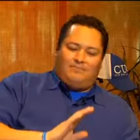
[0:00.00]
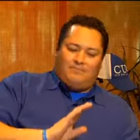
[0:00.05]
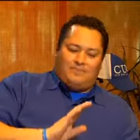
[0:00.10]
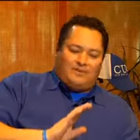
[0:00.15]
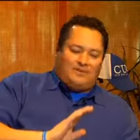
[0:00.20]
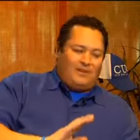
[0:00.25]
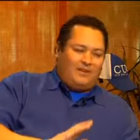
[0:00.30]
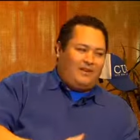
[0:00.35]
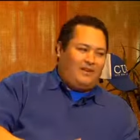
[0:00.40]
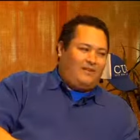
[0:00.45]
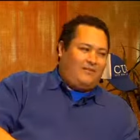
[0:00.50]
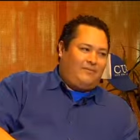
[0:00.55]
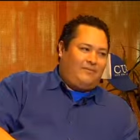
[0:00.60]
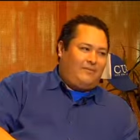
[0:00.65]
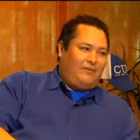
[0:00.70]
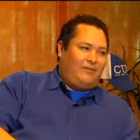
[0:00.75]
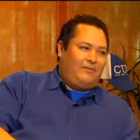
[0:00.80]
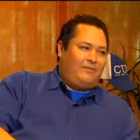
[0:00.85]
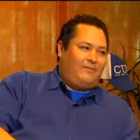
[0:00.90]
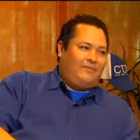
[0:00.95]
studied
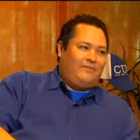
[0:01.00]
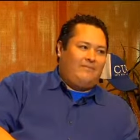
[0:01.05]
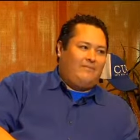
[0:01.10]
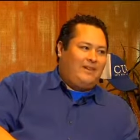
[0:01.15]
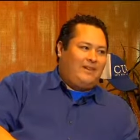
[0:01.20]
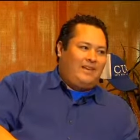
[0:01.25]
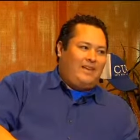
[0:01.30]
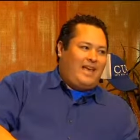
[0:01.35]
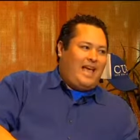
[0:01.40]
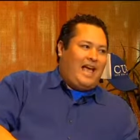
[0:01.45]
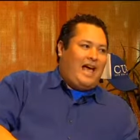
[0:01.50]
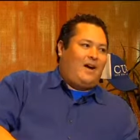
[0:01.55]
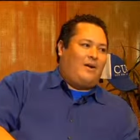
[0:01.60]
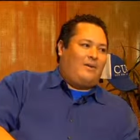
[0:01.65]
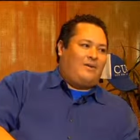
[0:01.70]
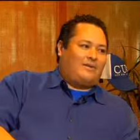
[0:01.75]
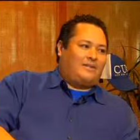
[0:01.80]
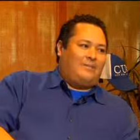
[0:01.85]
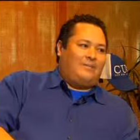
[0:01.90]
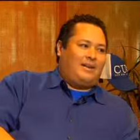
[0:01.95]
for hours.